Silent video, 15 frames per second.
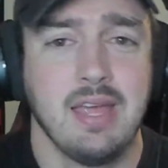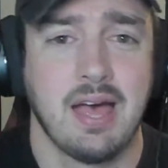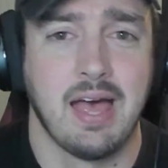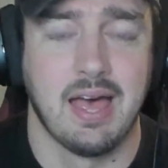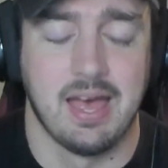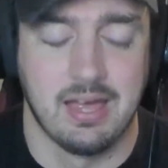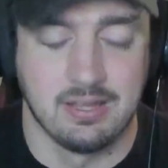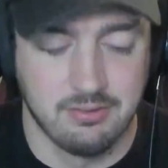
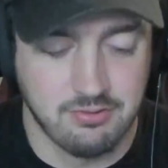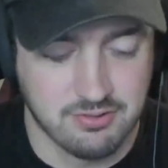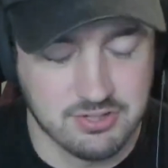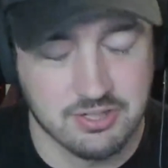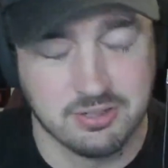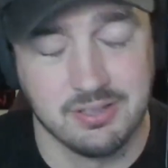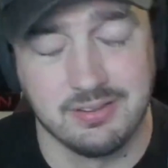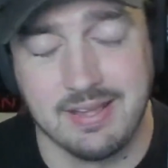
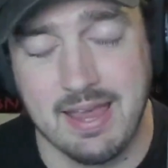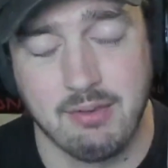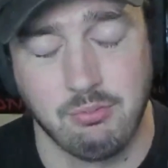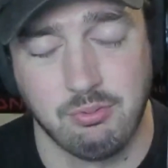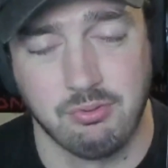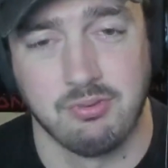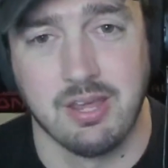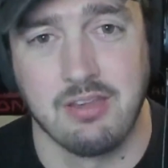Centurion Labz
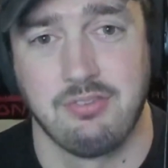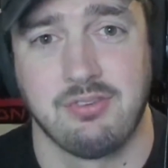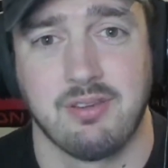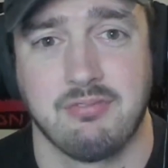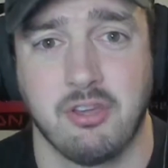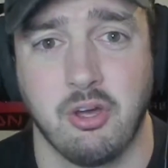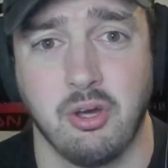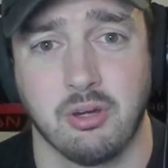was nice enough
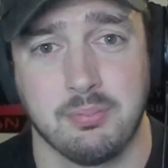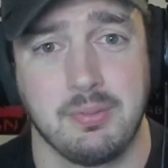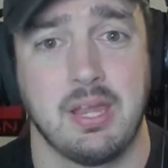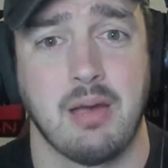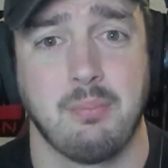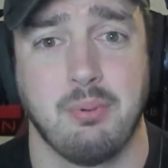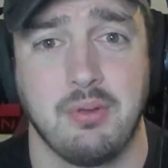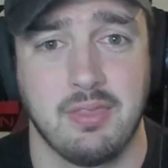to hook me
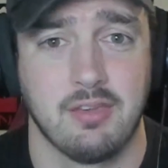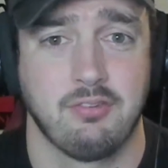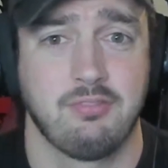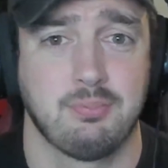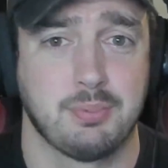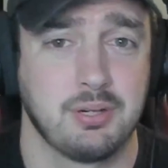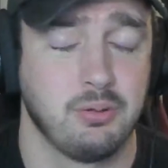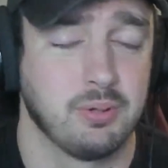up with this
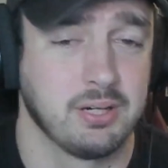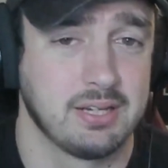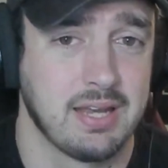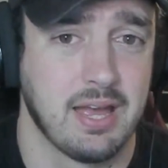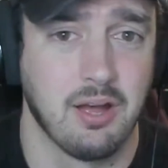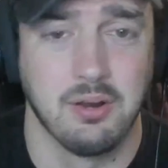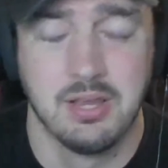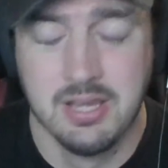
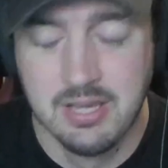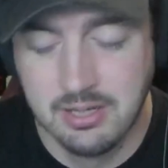pre-workout,